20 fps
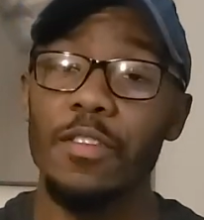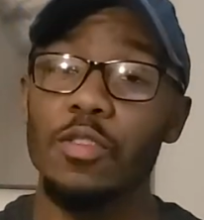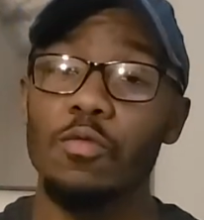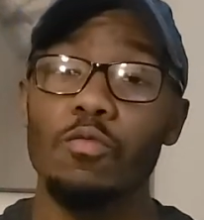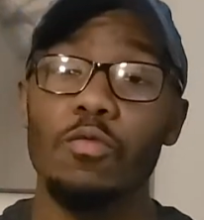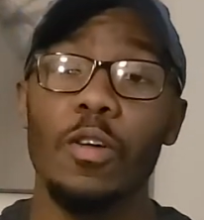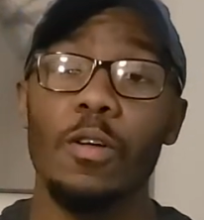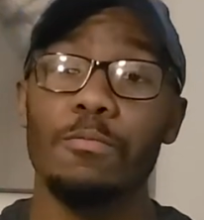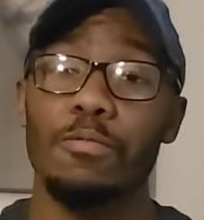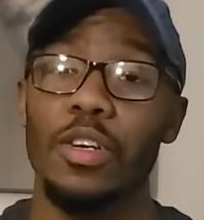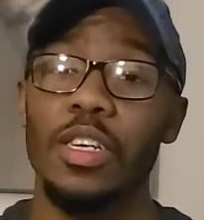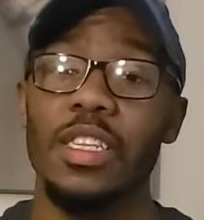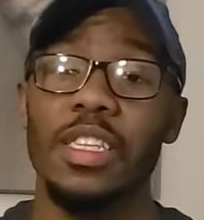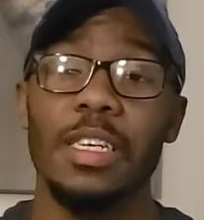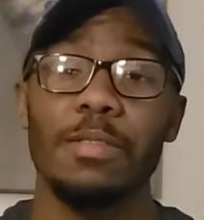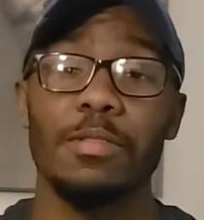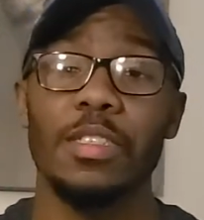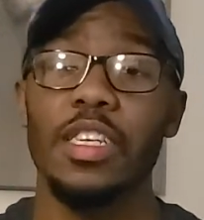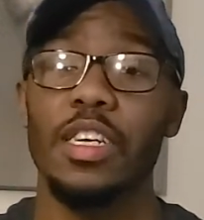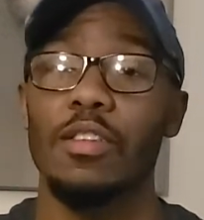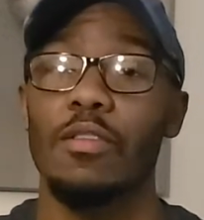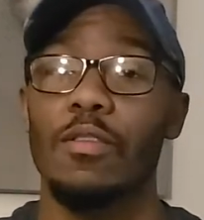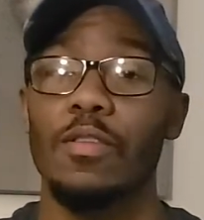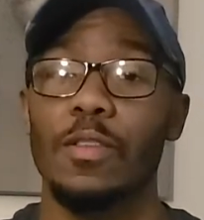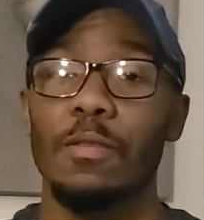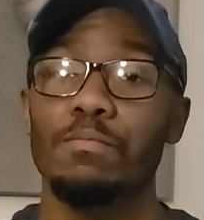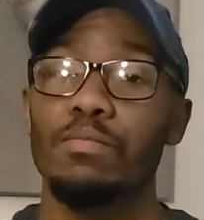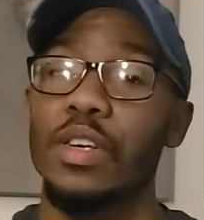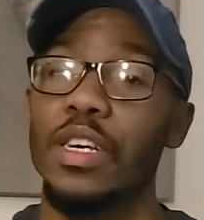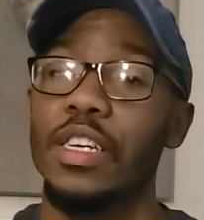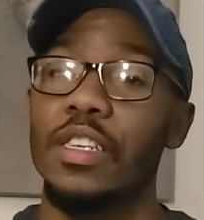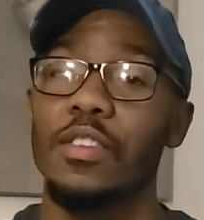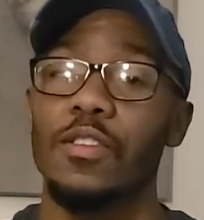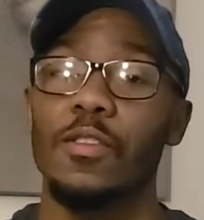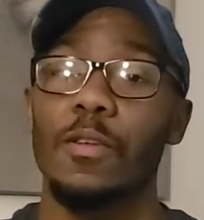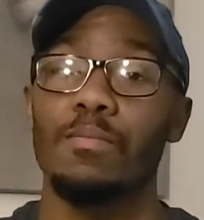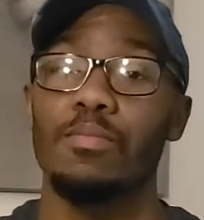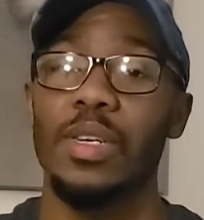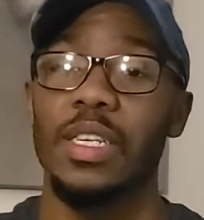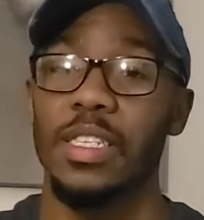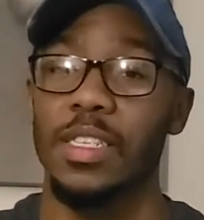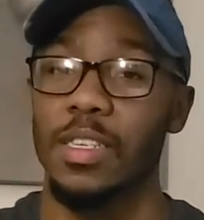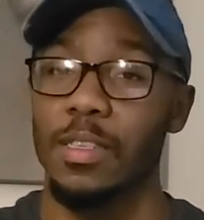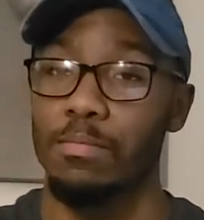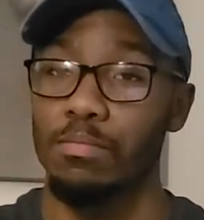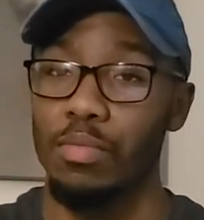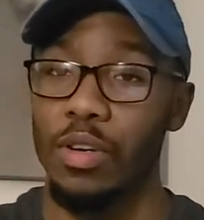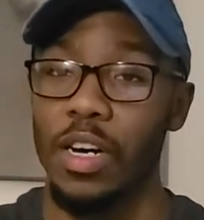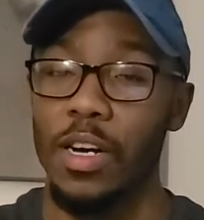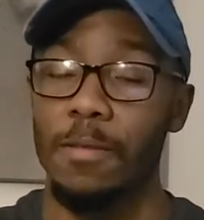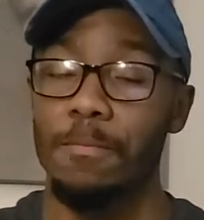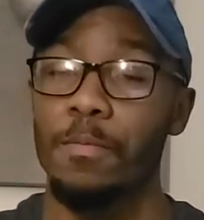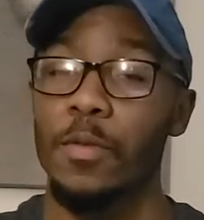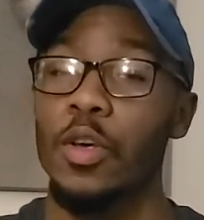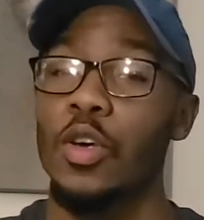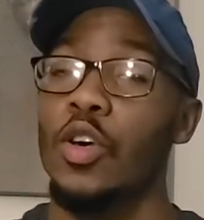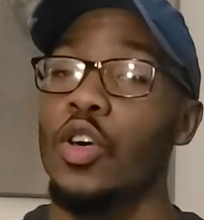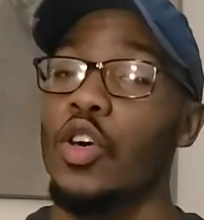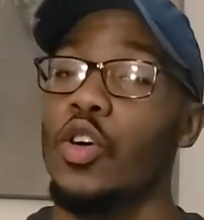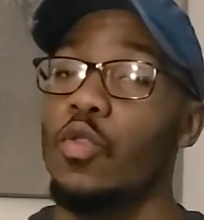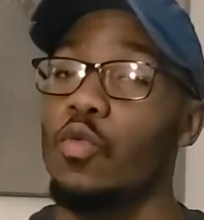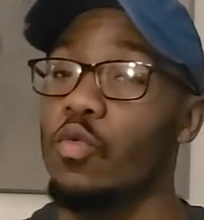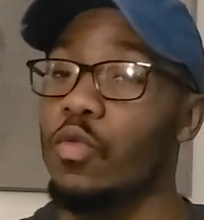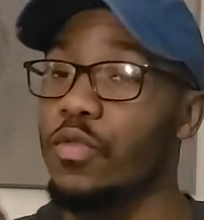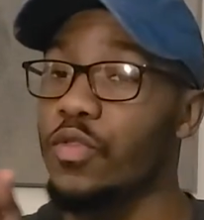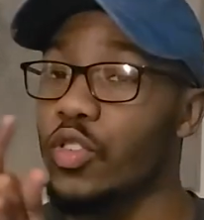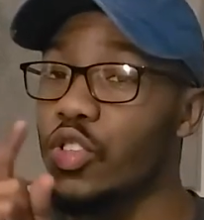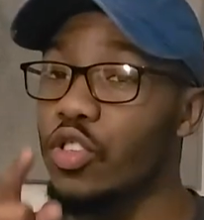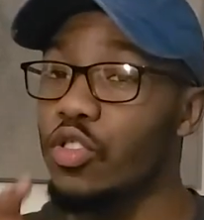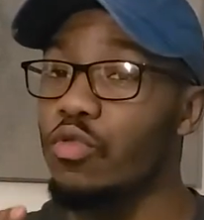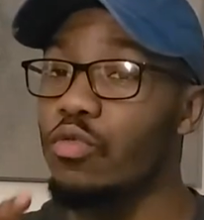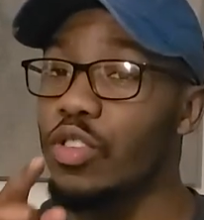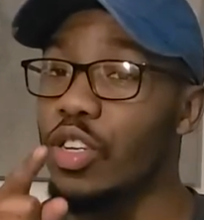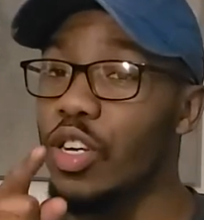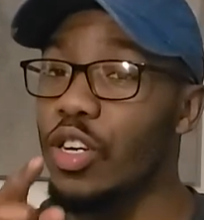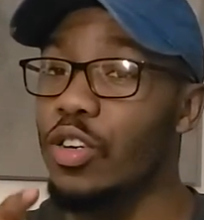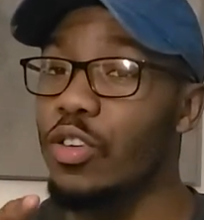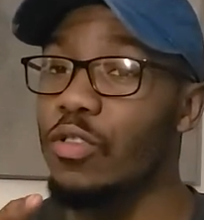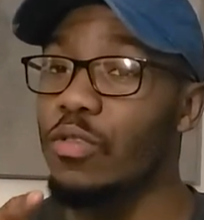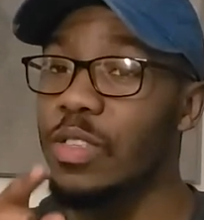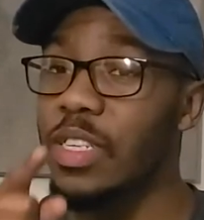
you want to put lipstick on your pig is your business. But if you know